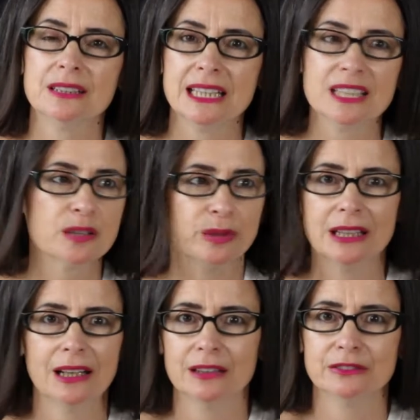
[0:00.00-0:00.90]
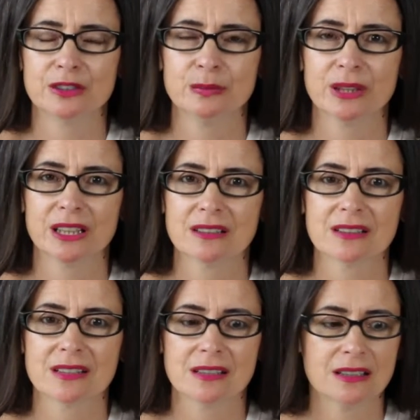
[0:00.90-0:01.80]
need to be loved
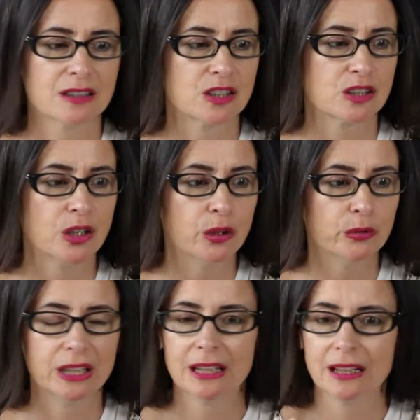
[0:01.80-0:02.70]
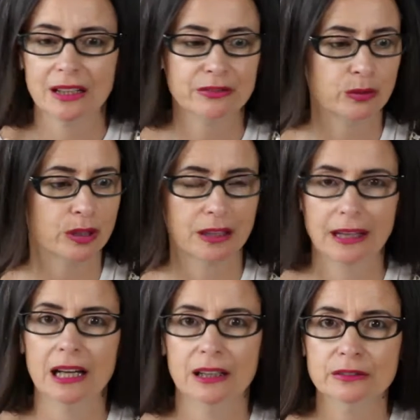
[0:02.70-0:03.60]
because it's so in love with
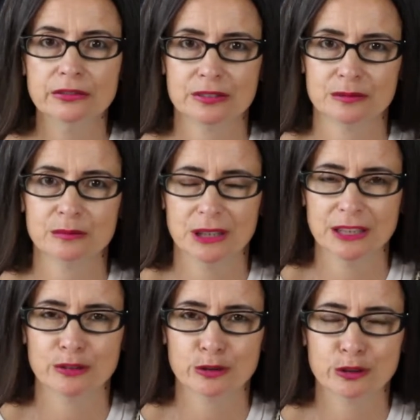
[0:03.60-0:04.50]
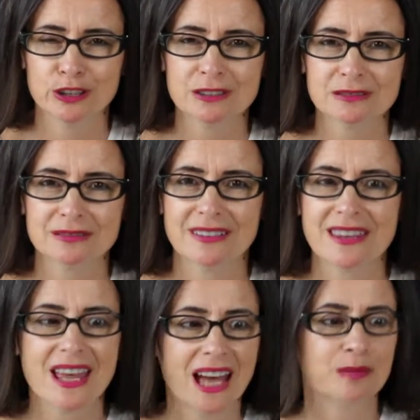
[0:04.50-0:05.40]
love, believe it or not,
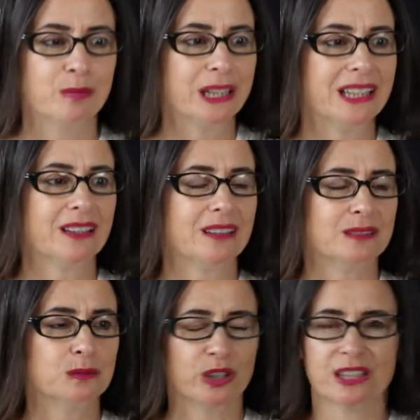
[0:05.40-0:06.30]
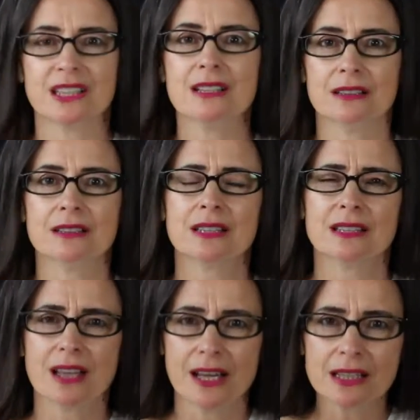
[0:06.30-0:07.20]
that being what it is,
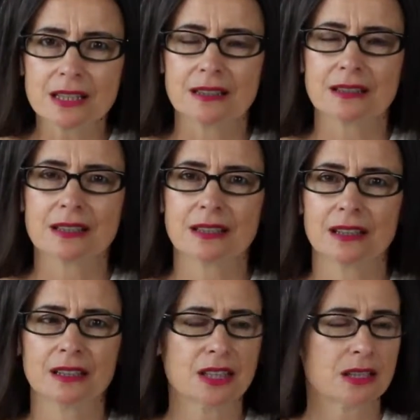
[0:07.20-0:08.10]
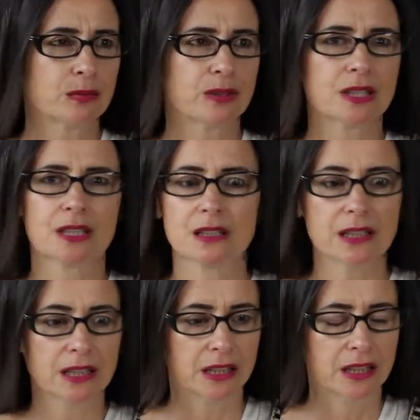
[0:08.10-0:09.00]
its essence, that it just wants to,
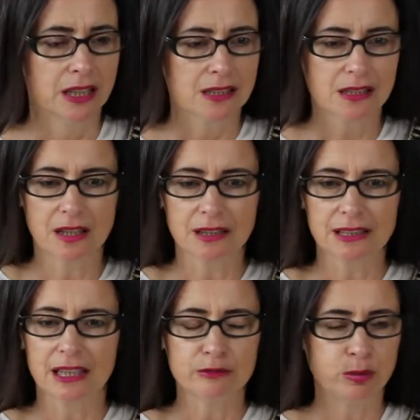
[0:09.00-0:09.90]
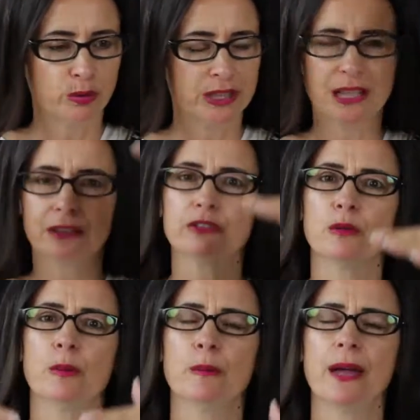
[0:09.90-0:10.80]
it's like a love pouring down
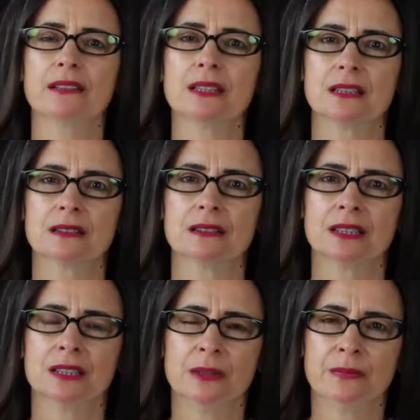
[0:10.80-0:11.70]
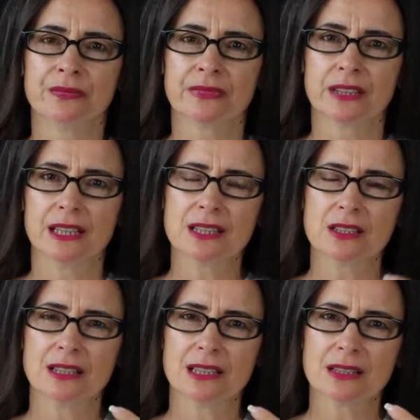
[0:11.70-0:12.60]
from a mountain.
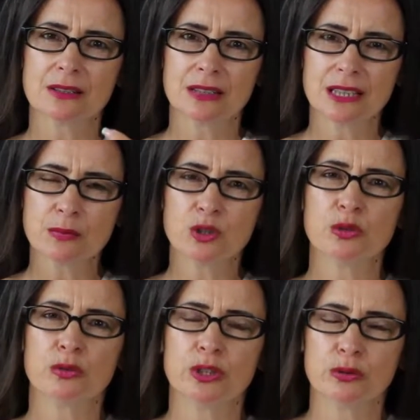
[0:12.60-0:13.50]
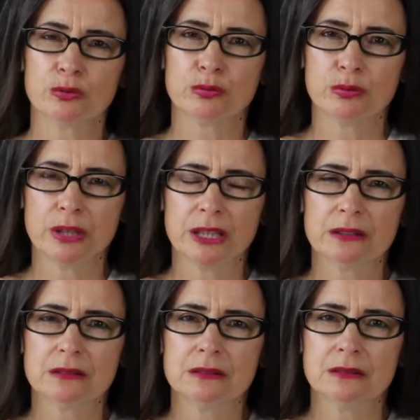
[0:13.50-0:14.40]
That's when you're in your
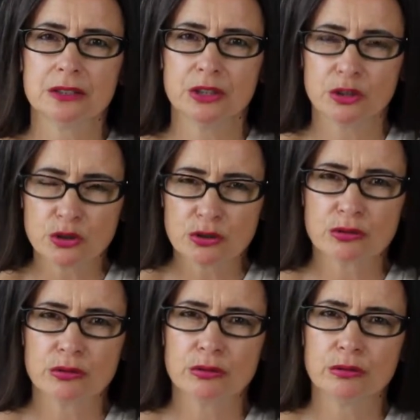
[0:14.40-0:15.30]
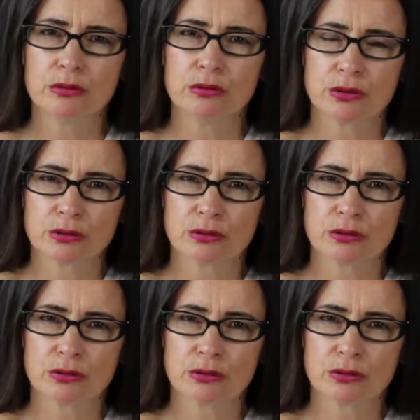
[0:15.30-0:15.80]
true